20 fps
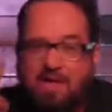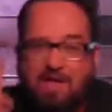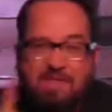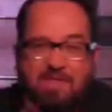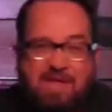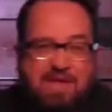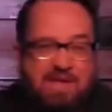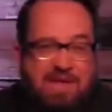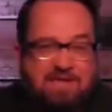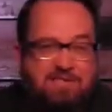
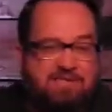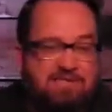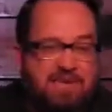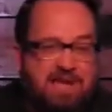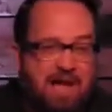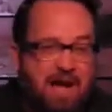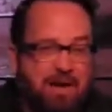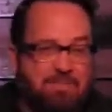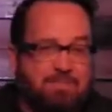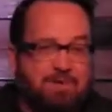then let's
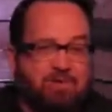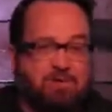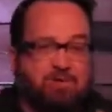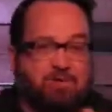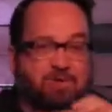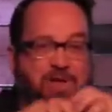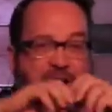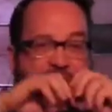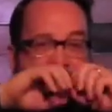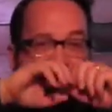see how much
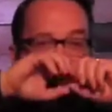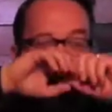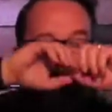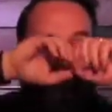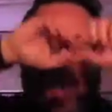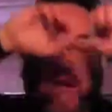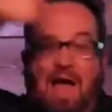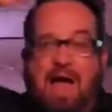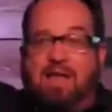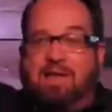you got a
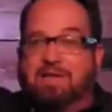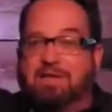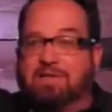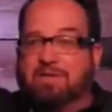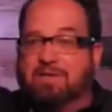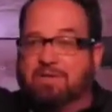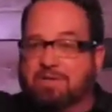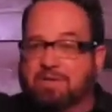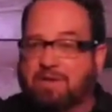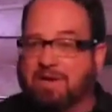
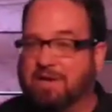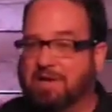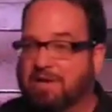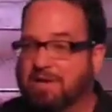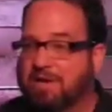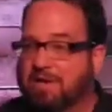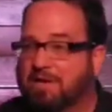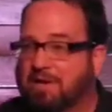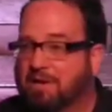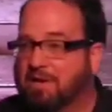hallelujah.
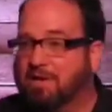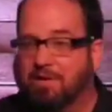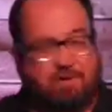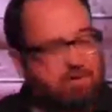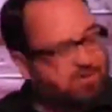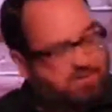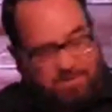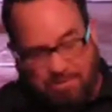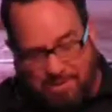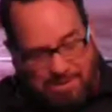
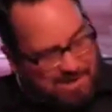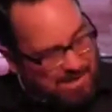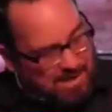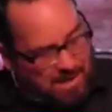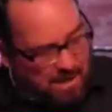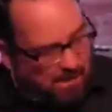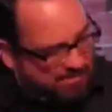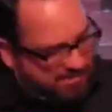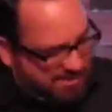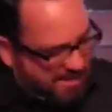Uh, so we can
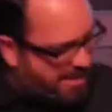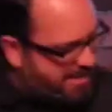all